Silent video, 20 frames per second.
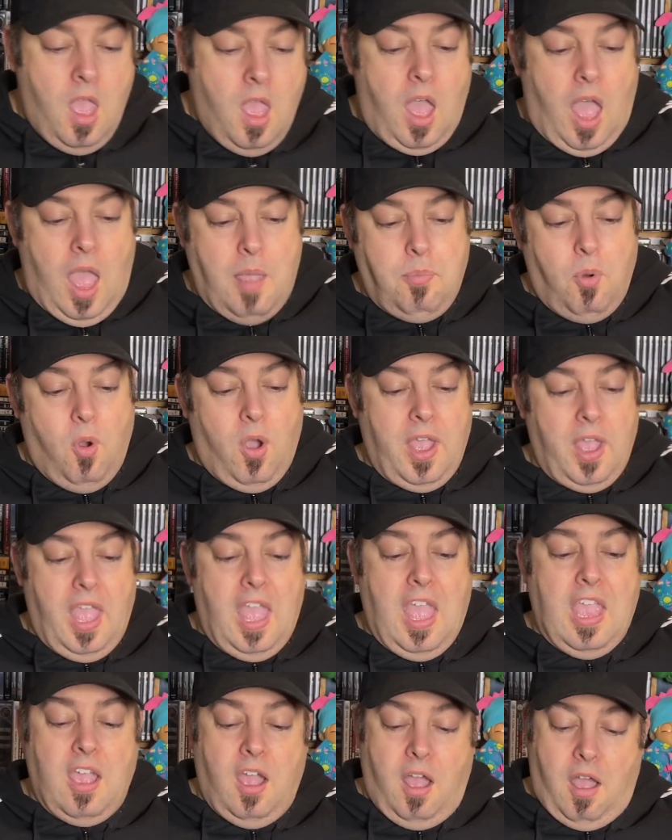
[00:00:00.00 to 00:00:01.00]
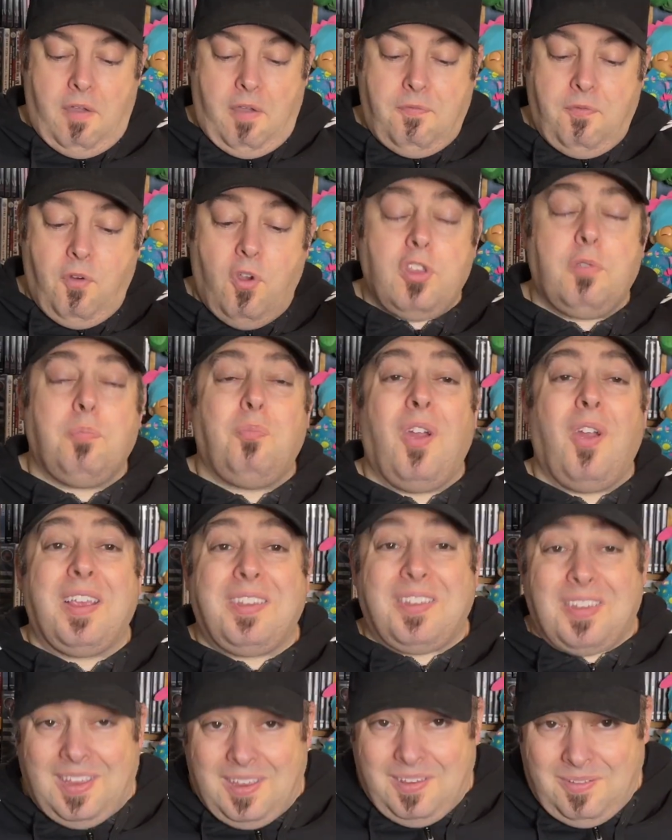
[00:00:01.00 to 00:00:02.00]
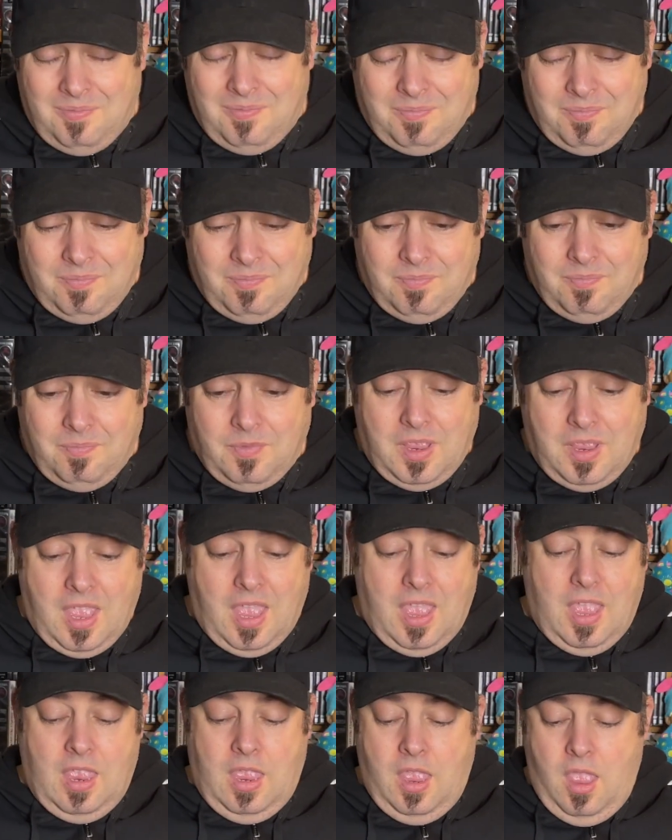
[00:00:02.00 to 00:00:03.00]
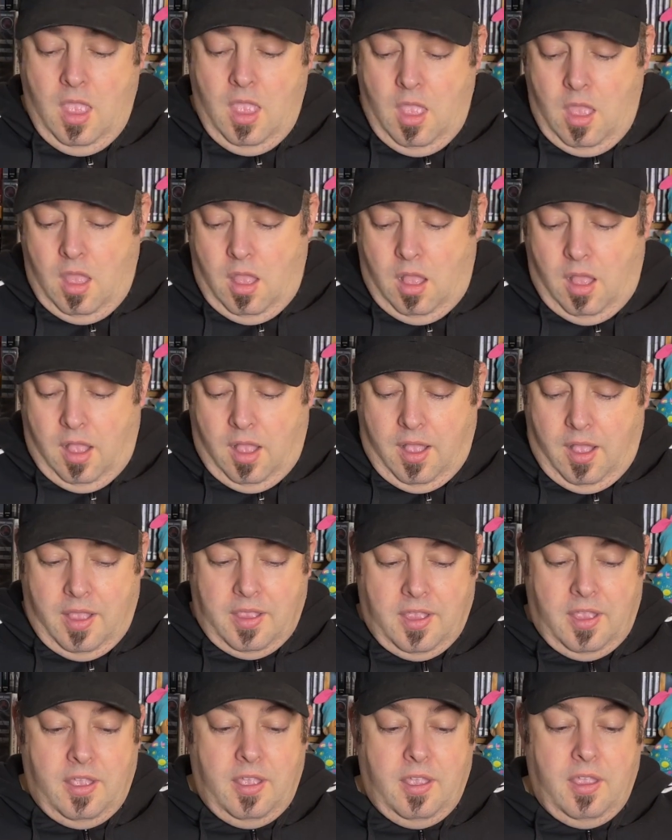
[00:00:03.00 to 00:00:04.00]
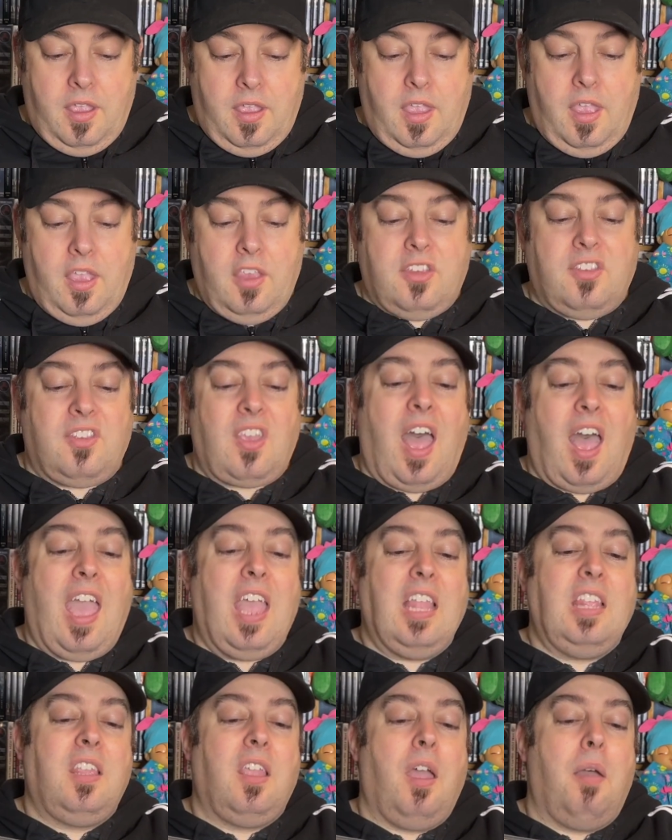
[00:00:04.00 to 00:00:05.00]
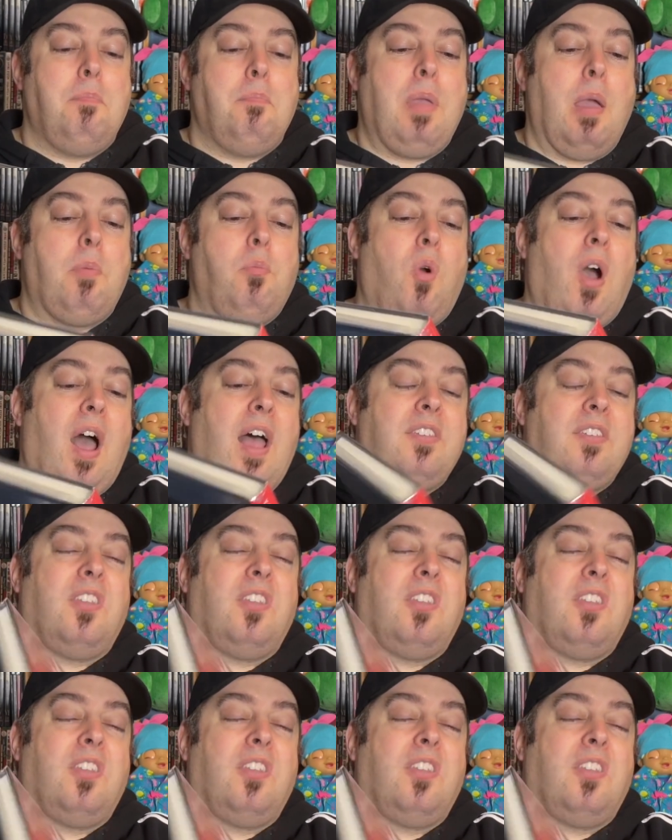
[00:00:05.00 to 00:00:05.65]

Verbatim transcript: I bought a uh, first pressing, okay, uh, signed memoirs